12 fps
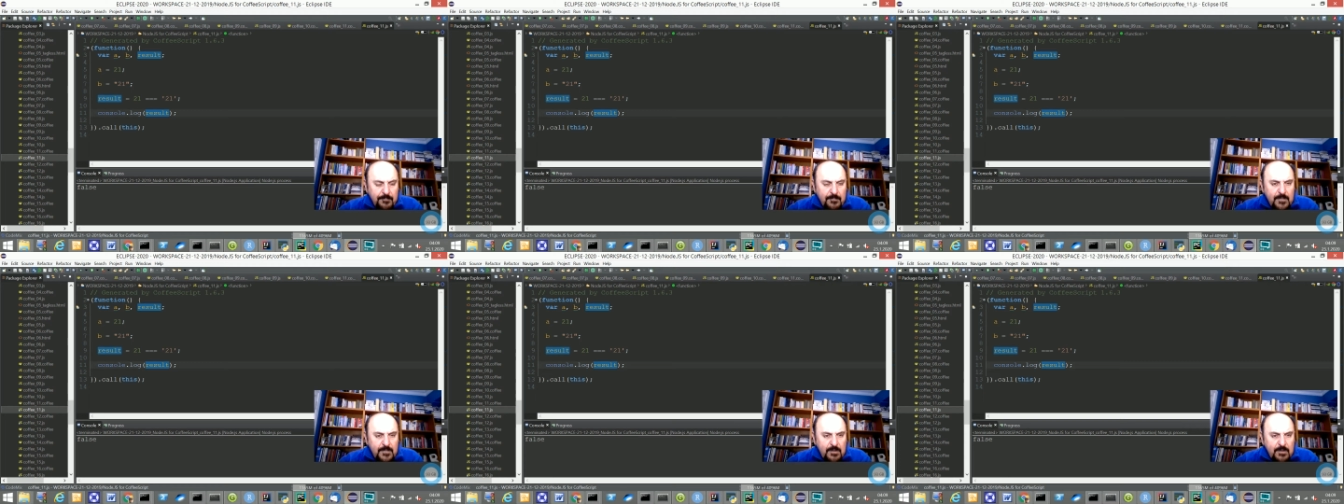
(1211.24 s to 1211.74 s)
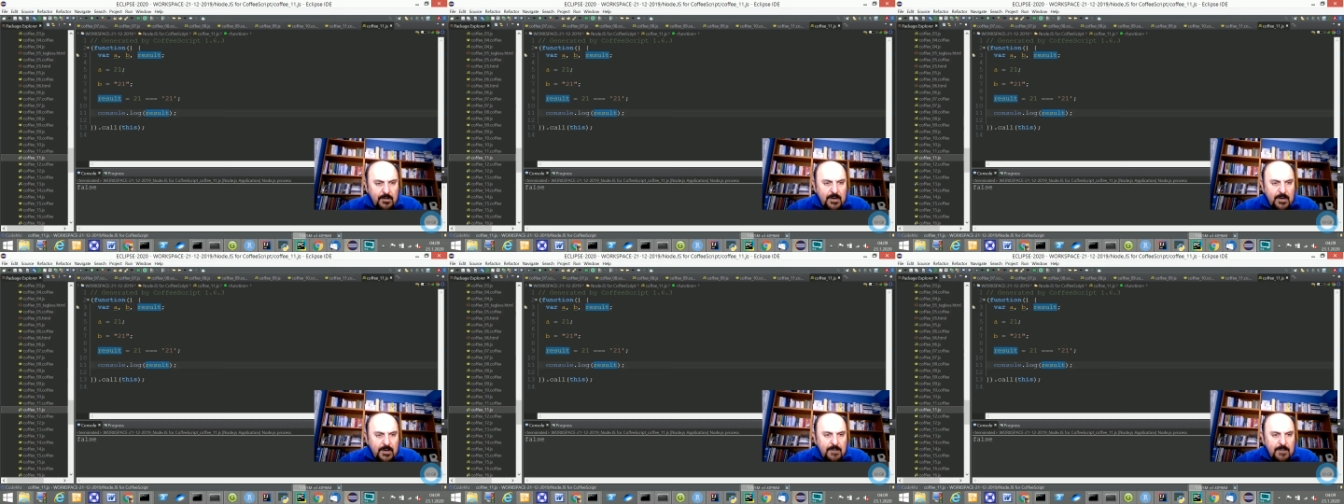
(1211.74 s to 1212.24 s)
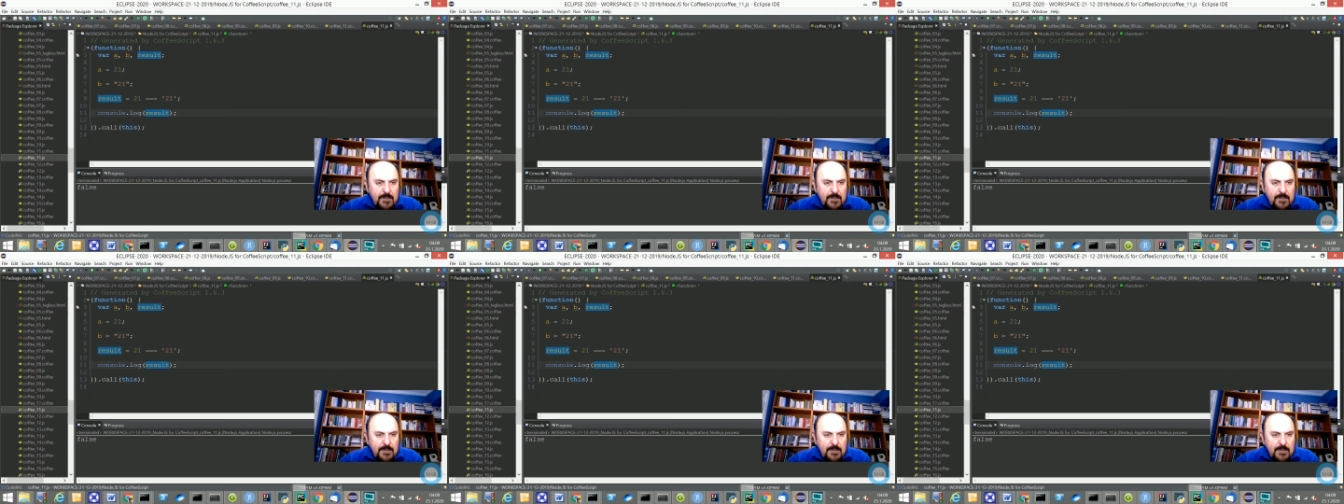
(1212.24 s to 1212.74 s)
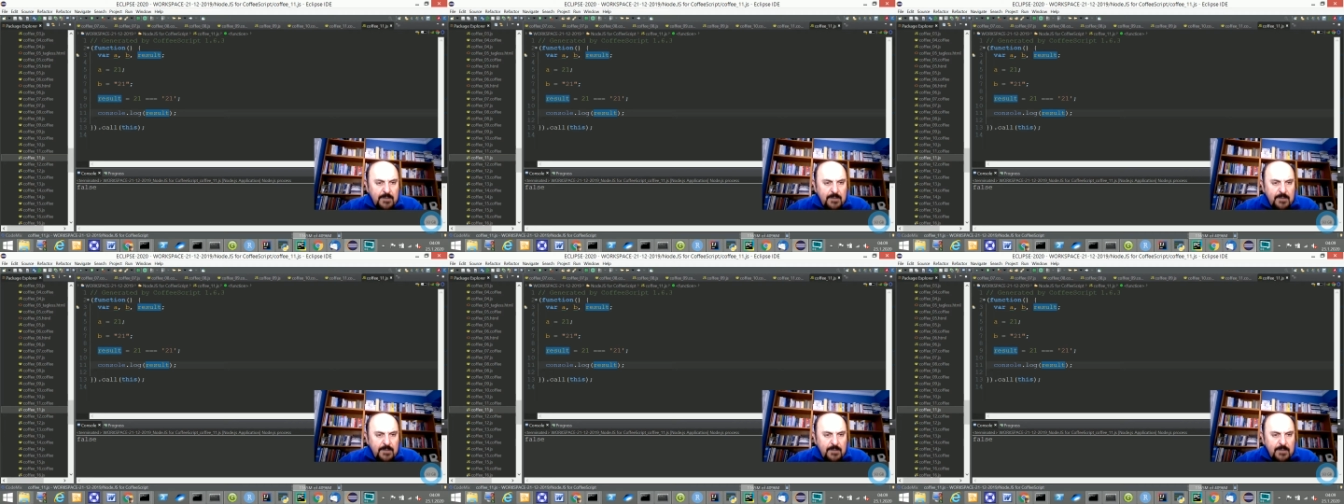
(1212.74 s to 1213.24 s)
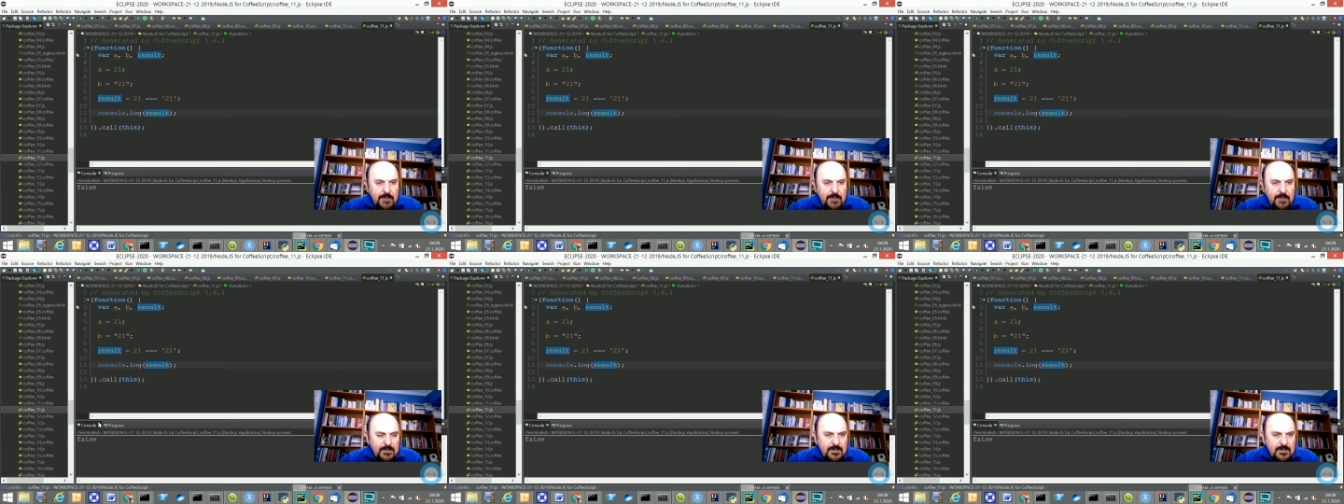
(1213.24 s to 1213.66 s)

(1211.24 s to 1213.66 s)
Okay, false.